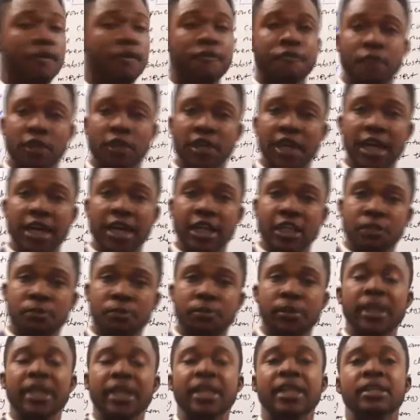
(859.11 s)
further
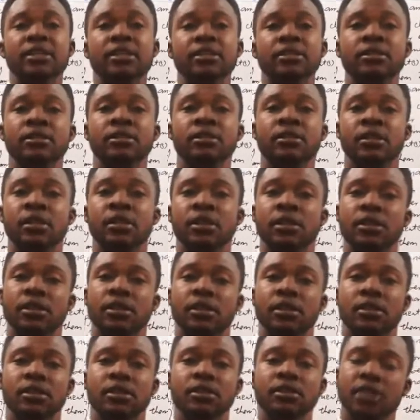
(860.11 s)
explain
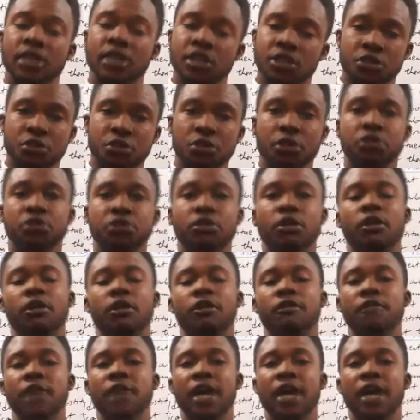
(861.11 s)
the structure of